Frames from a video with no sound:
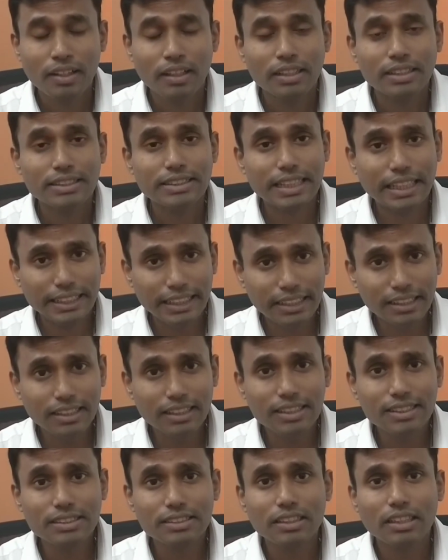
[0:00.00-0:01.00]
Second
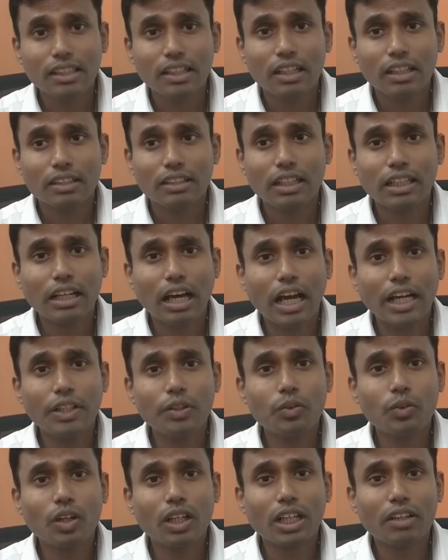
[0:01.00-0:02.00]
is that I
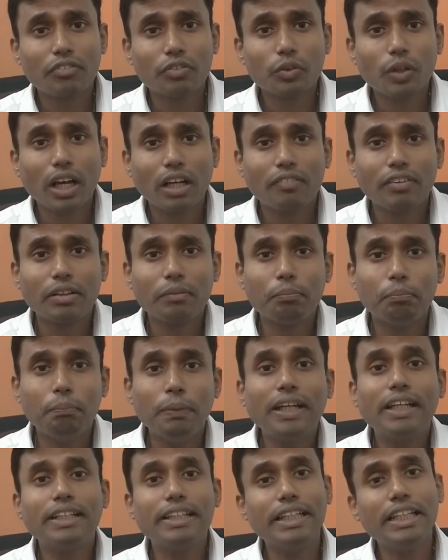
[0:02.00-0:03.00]
do not have to have a
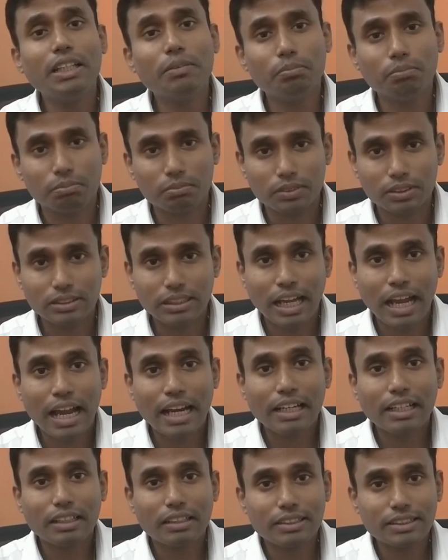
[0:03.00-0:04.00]
big team
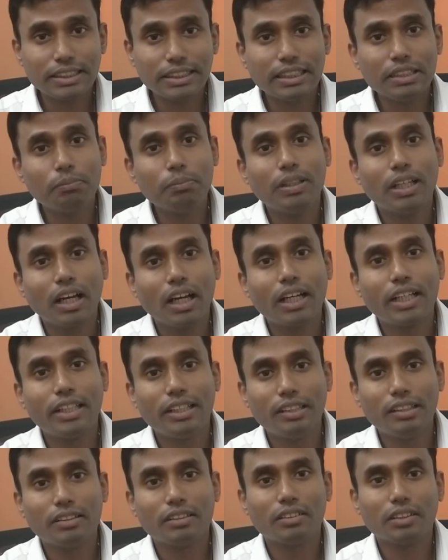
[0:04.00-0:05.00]
sitting
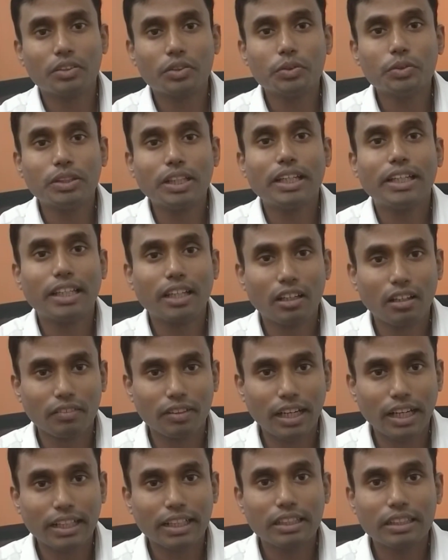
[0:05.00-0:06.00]
behind to take care of
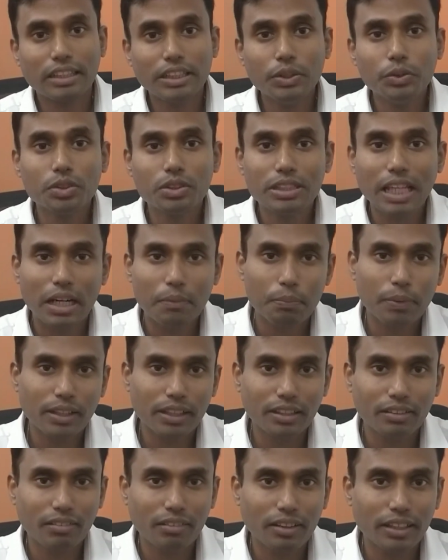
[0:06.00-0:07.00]
that. I can use that
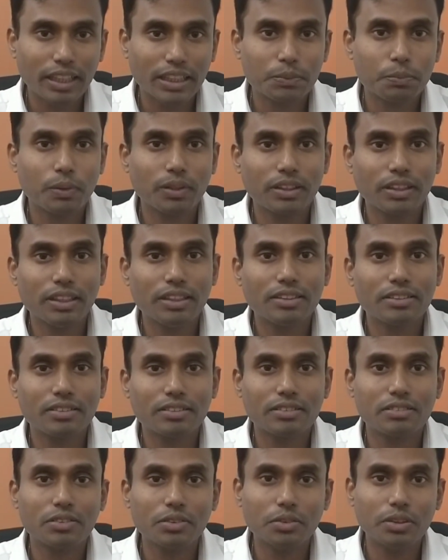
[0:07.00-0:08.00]
particular expertise
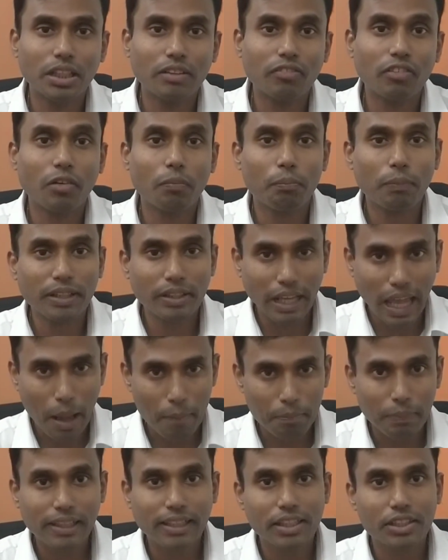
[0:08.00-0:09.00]
to develop my
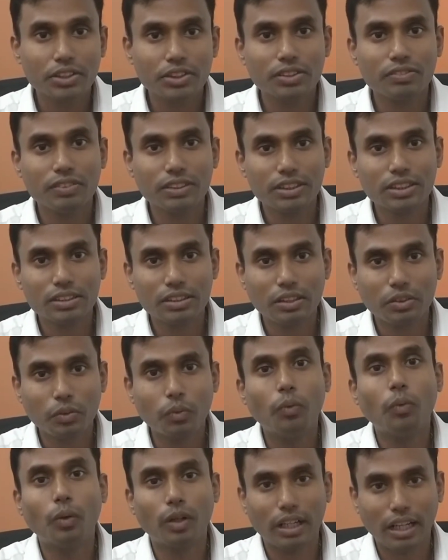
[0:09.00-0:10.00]
application, which is the
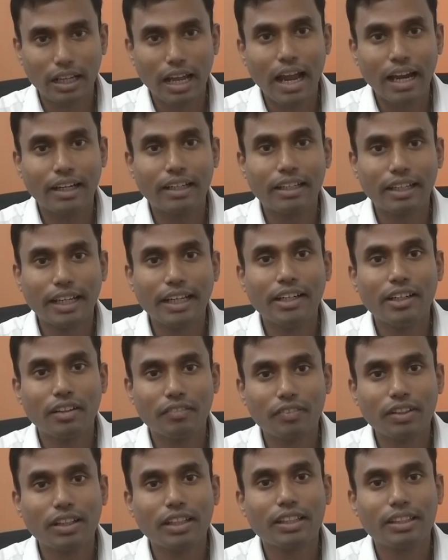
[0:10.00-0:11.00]
core at the end
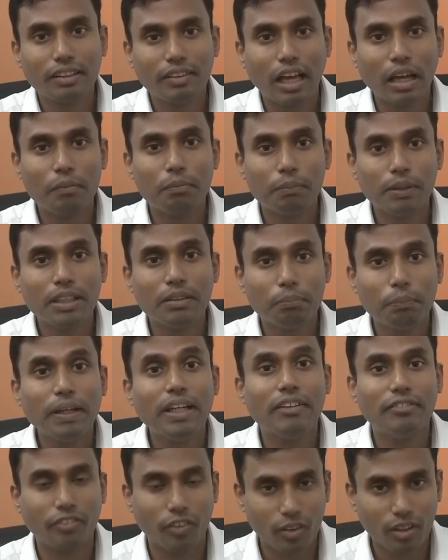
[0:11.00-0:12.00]
of the day I'm being
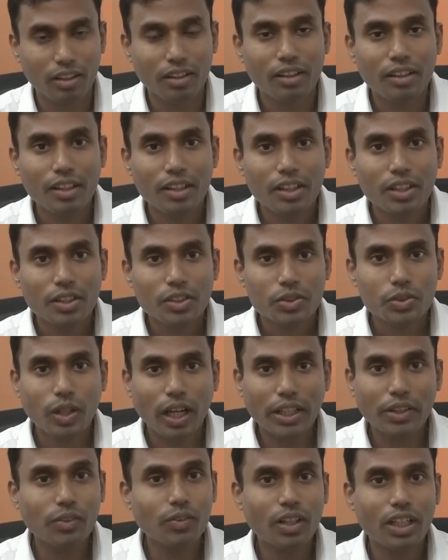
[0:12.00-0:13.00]
paid for. So
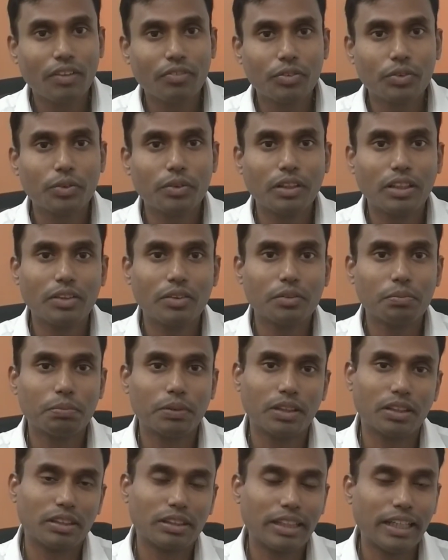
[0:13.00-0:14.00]
I do not have
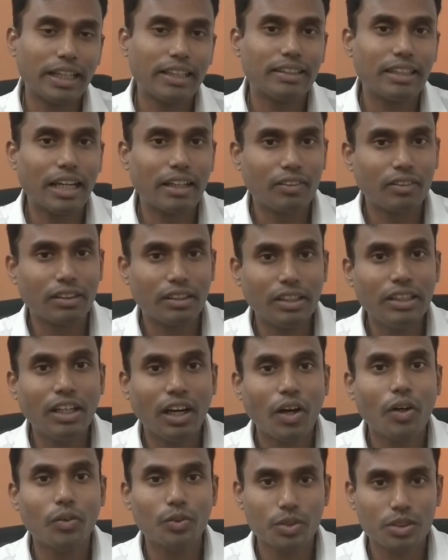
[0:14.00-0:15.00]
to take that
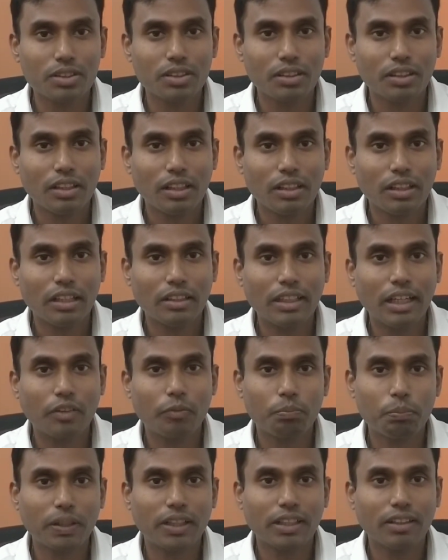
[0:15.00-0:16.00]
in-house.
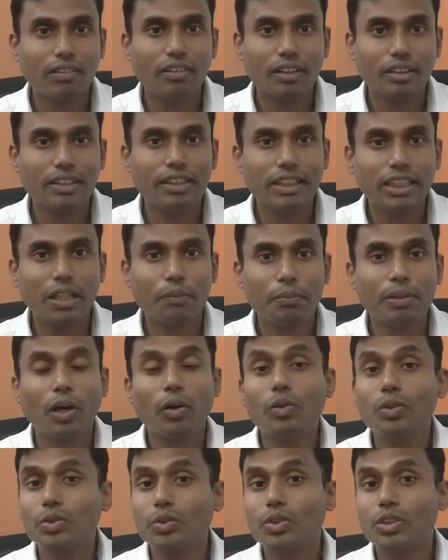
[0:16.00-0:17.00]
That particular thing can be
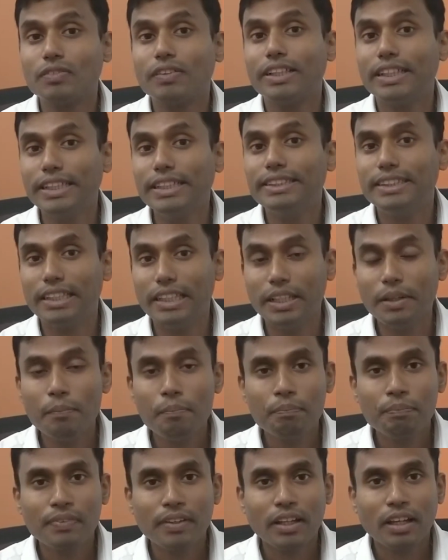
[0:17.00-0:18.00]
outsourced very easily.
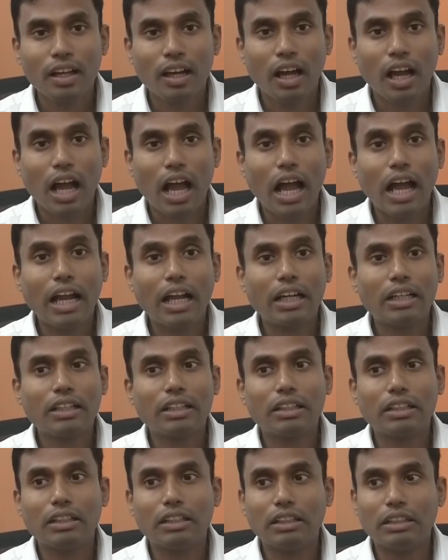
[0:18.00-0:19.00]
And
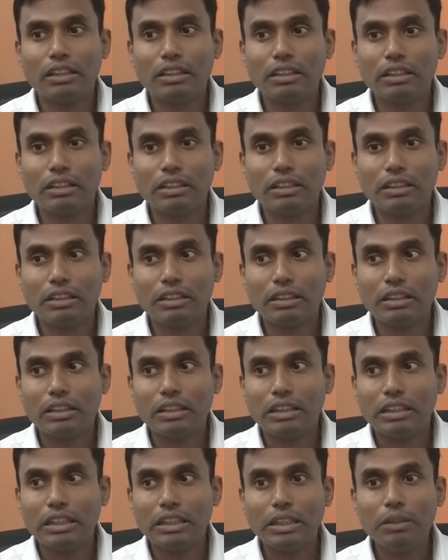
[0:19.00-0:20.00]

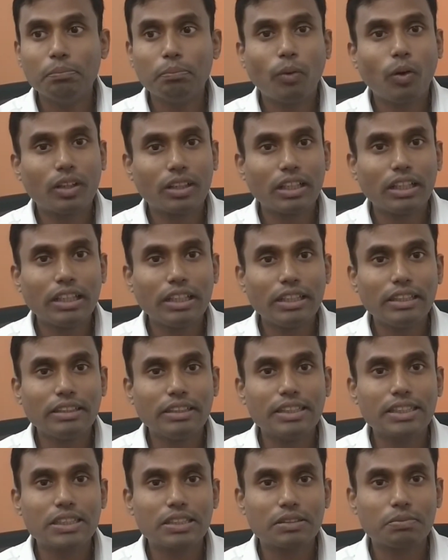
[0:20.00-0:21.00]
importantly,
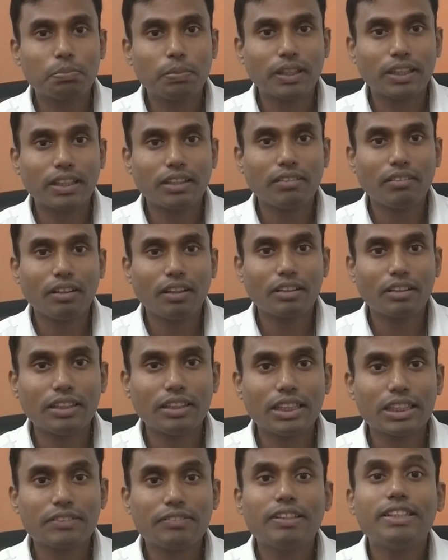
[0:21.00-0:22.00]
this particular
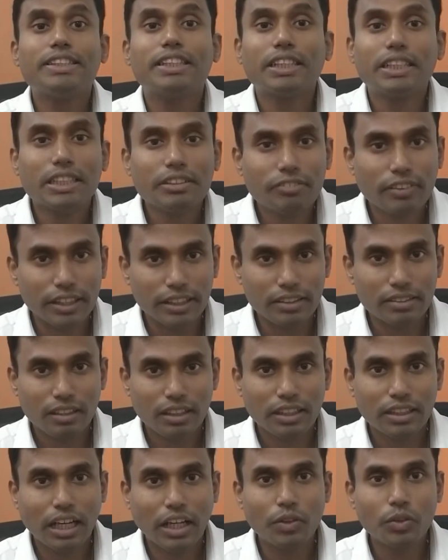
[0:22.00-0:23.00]
is very certified.
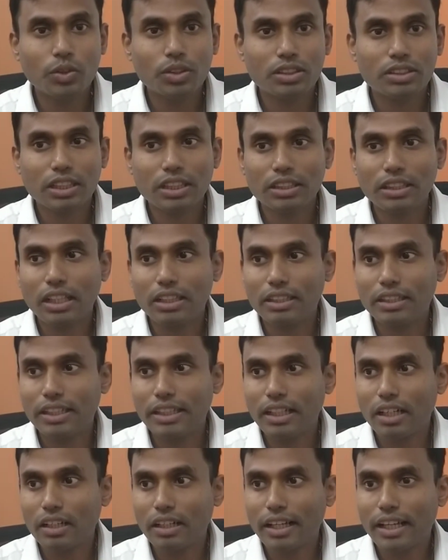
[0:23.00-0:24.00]
Like I would say that
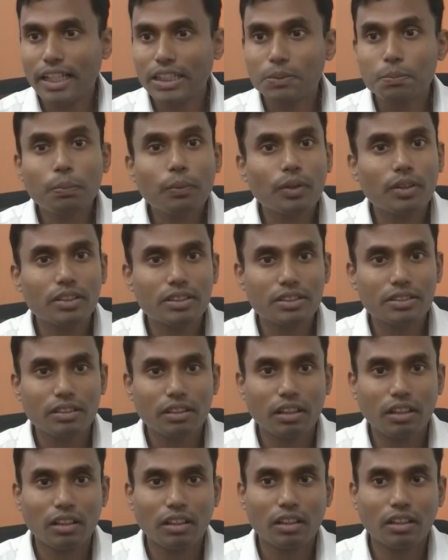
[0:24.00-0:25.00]
they are experts,
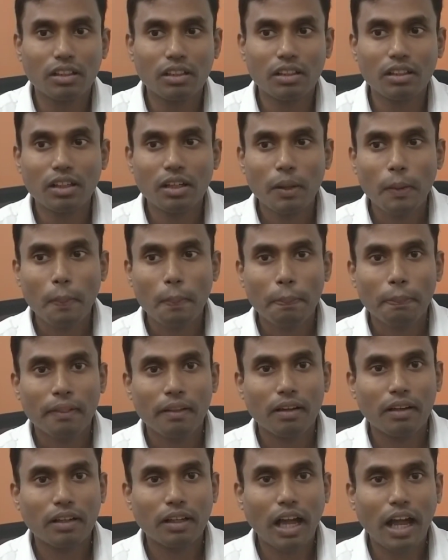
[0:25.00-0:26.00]

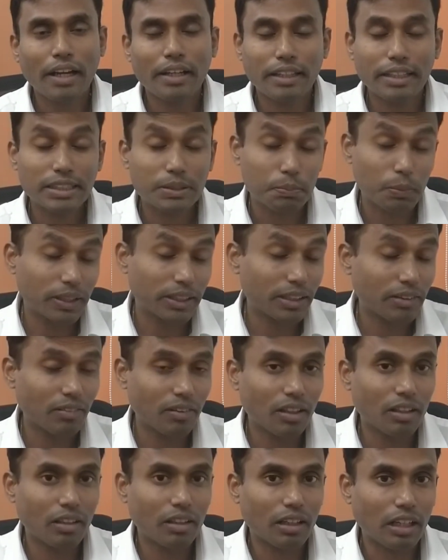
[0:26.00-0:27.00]
and this
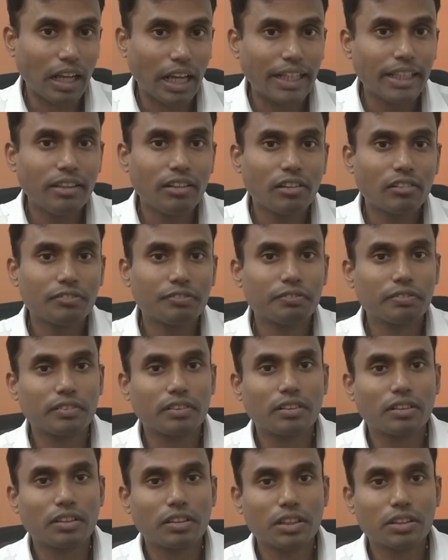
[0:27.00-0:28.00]
particular line
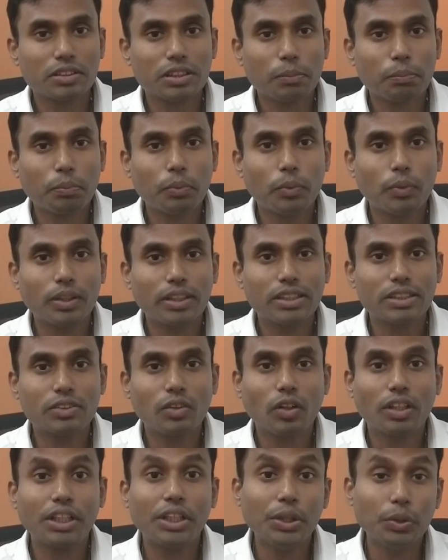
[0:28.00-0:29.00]
of support is
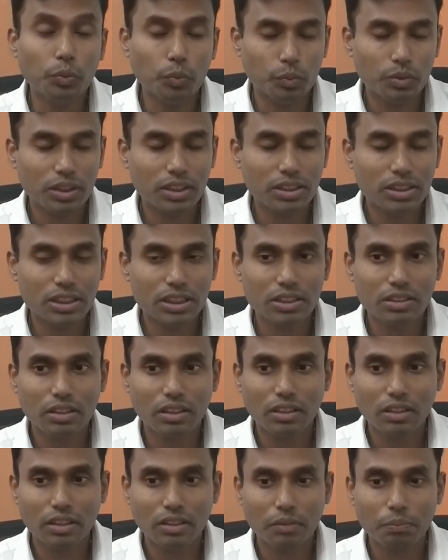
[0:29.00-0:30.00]
not new. This has
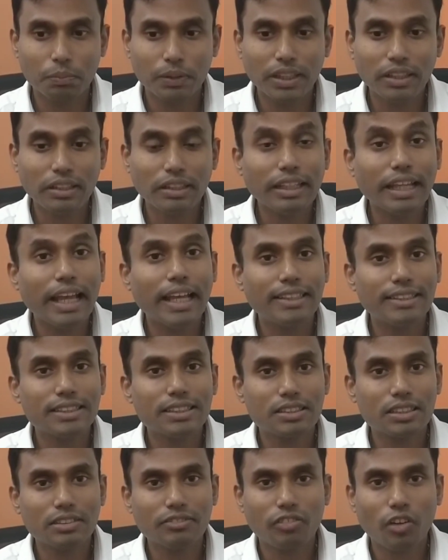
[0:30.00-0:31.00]
been
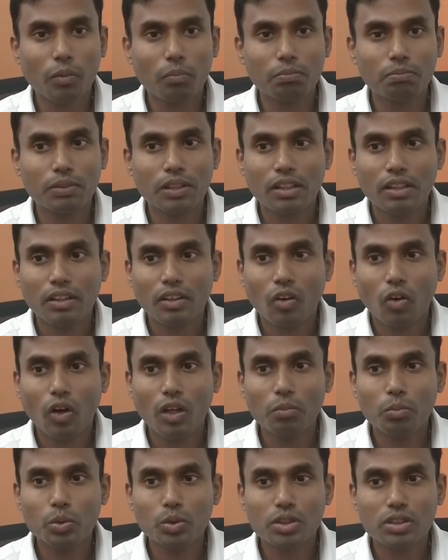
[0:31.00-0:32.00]
existing from
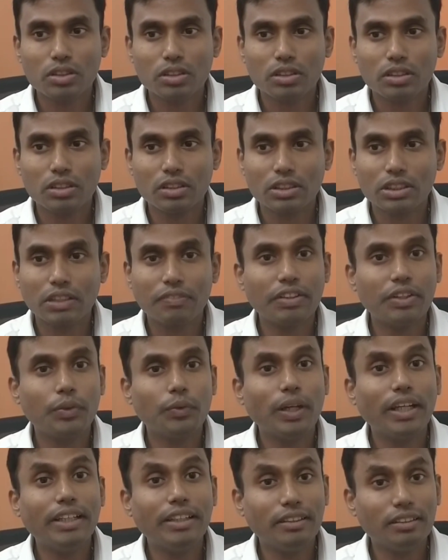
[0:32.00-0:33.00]
almost 7 to
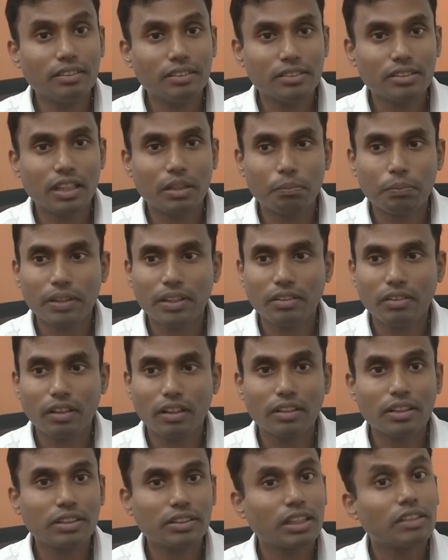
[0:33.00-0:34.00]
8 years and been
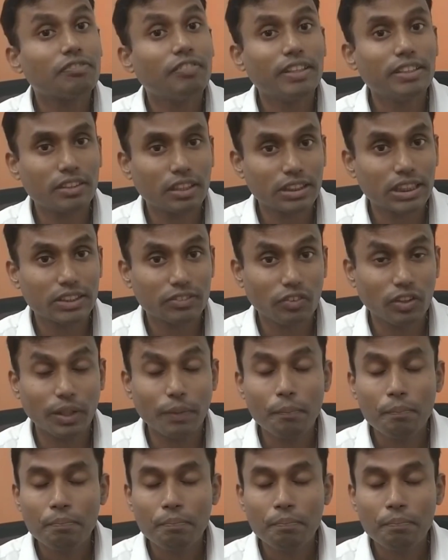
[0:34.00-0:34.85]
running very successfully.